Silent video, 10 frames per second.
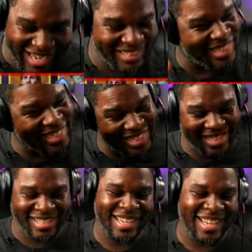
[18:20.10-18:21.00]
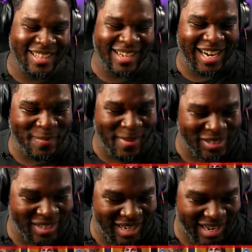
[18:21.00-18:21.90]
out there. Just thought I'd
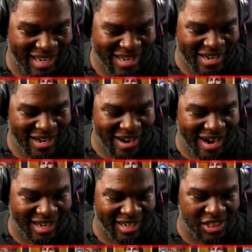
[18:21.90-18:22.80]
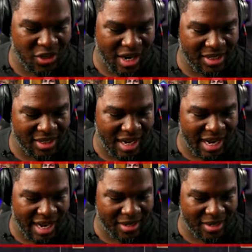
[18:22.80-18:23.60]
mention that. All right, let's try this guy